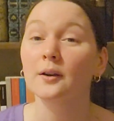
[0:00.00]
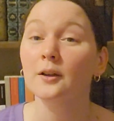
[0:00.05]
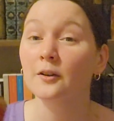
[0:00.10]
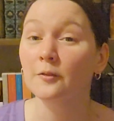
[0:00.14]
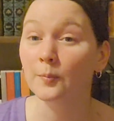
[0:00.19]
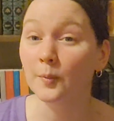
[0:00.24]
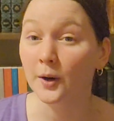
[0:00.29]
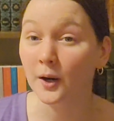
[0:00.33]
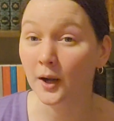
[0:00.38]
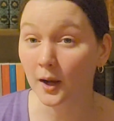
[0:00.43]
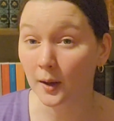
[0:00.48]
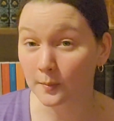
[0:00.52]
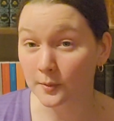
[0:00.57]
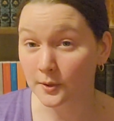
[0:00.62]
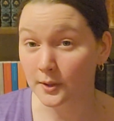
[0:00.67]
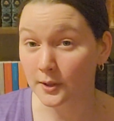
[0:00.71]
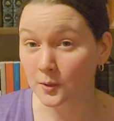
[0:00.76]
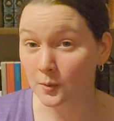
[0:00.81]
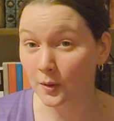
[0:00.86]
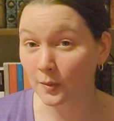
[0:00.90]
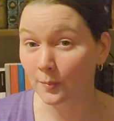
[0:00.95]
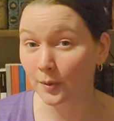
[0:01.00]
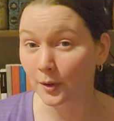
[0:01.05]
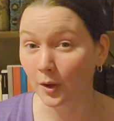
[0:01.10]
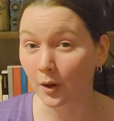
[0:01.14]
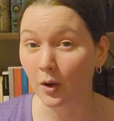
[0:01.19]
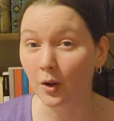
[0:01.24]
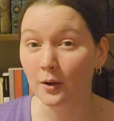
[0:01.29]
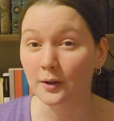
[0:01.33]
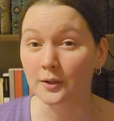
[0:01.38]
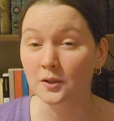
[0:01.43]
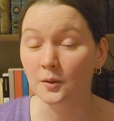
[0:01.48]
if perhaps this one
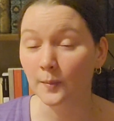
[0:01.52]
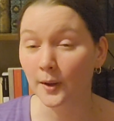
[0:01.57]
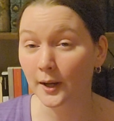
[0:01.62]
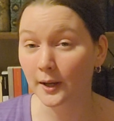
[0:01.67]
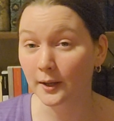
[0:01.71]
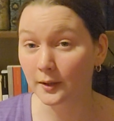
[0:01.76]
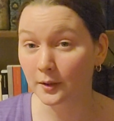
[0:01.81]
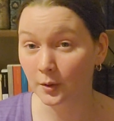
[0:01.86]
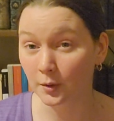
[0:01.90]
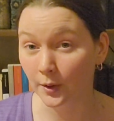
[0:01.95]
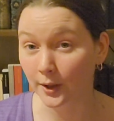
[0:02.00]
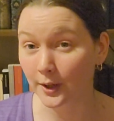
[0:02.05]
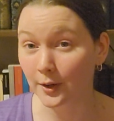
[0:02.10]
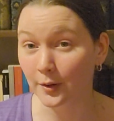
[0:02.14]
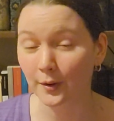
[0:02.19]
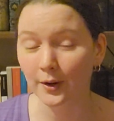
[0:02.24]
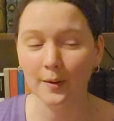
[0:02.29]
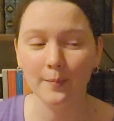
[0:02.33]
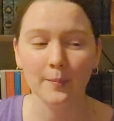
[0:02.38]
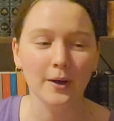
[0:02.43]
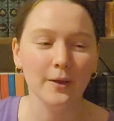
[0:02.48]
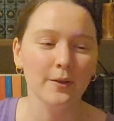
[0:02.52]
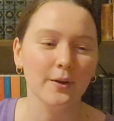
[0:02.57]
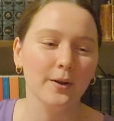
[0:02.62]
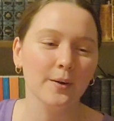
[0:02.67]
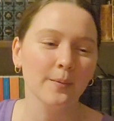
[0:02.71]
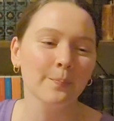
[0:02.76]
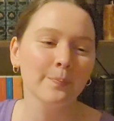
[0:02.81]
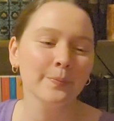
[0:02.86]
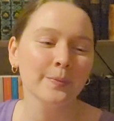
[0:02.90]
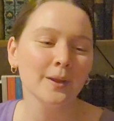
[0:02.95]
belonged to my great-grandmother.